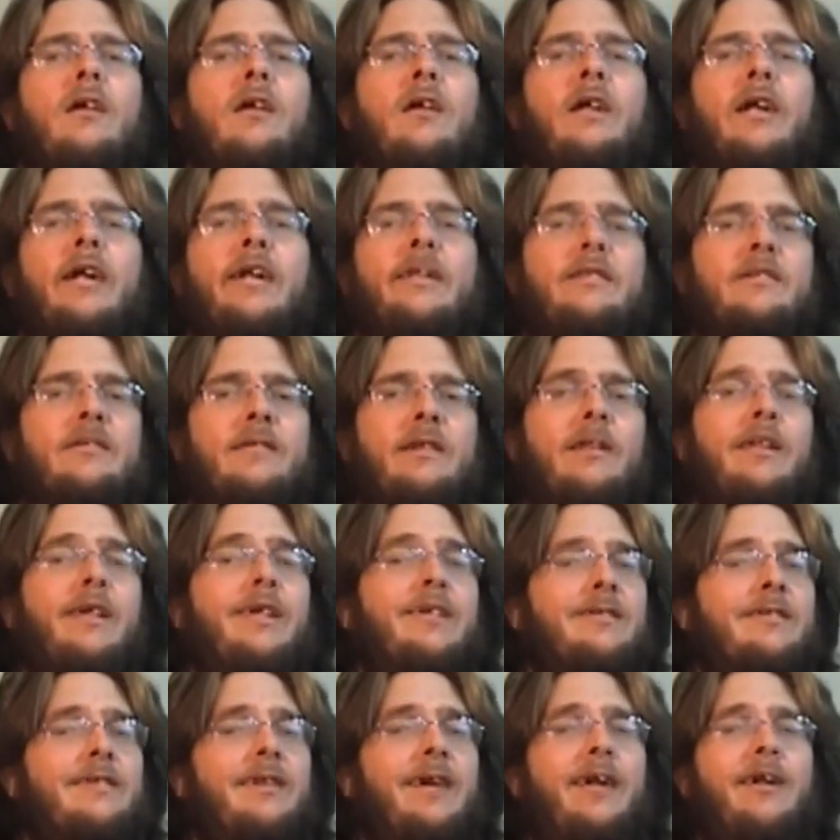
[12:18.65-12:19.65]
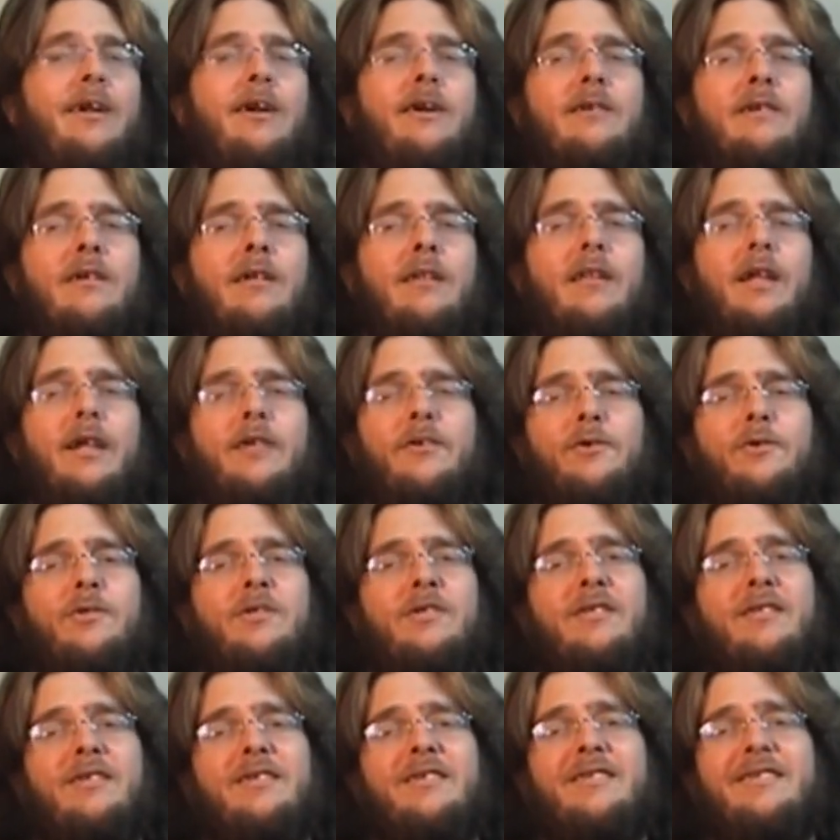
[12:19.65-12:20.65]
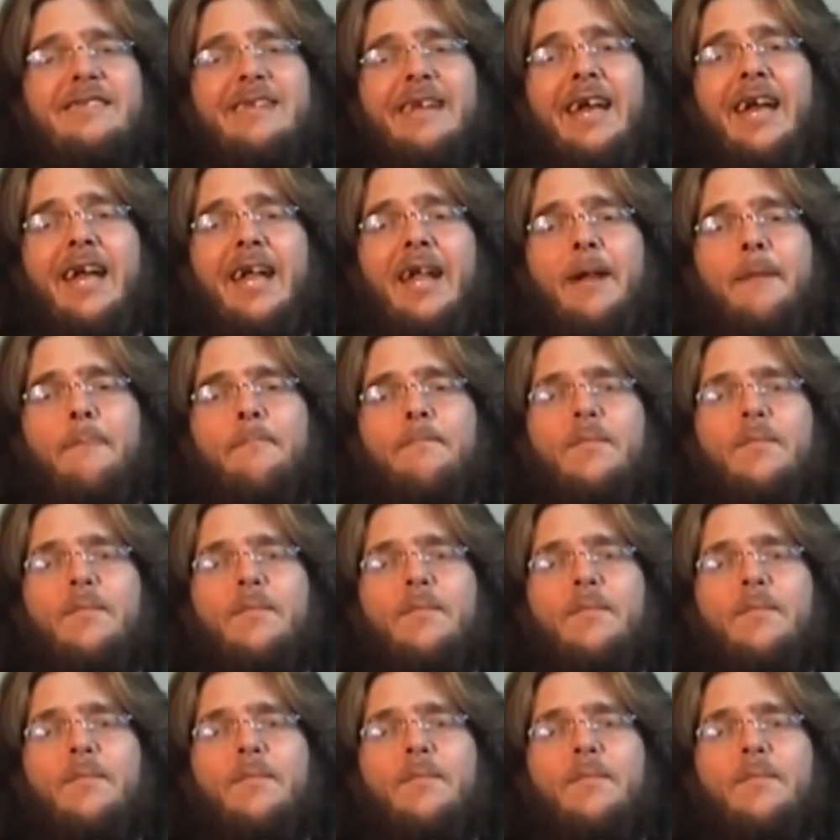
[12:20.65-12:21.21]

It still has die-hard collectors to this day.